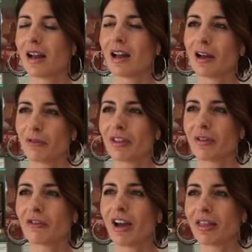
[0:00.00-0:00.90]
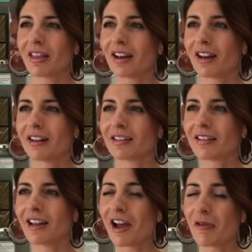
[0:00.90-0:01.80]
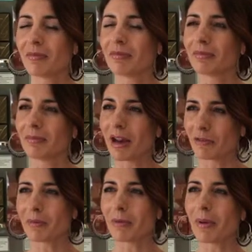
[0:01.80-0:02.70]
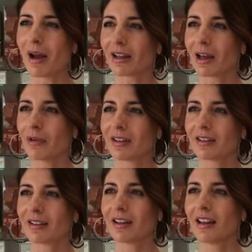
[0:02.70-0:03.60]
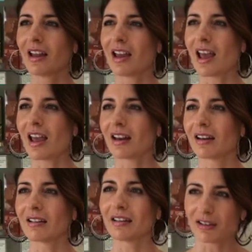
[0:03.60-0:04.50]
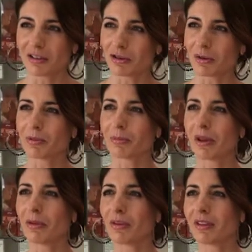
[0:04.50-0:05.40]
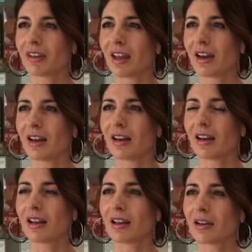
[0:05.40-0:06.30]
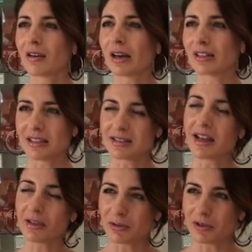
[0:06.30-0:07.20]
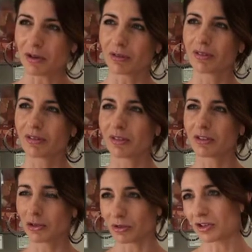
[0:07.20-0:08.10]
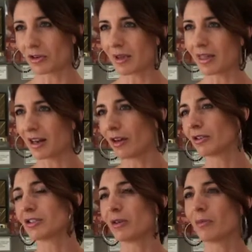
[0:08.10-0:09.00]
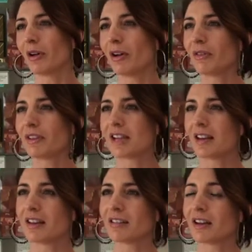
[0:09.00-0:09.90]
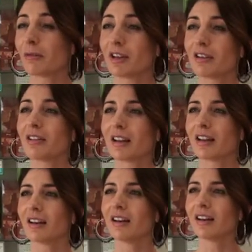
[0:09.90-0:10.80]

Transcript: I love the fact that it's made from a biochemist. It doesn't strip or peel the skin. You can actually see the result short-term and then long-term over 10 years that I've been using it.